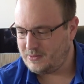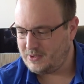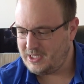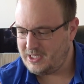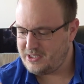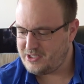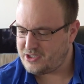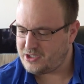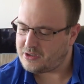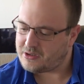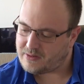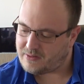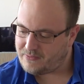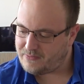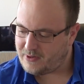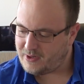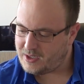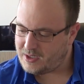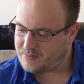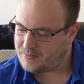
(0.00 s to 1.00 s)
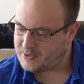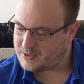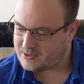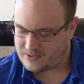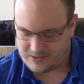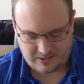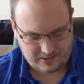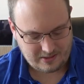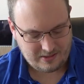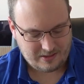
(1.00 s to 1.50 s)
easier to find
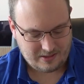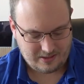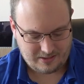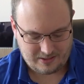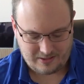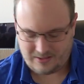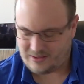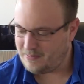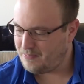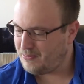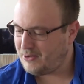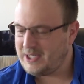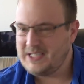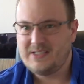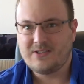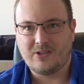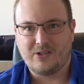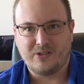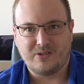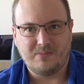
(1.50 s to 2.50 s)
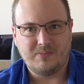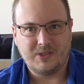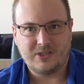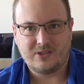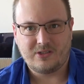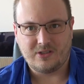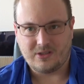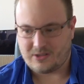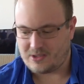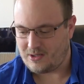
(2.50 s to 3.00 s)
because the print on them is
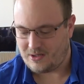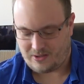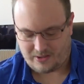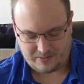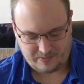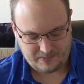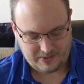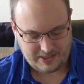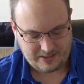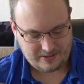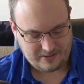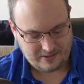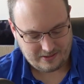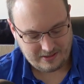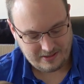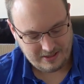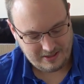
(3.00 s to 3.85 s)
just a lot better.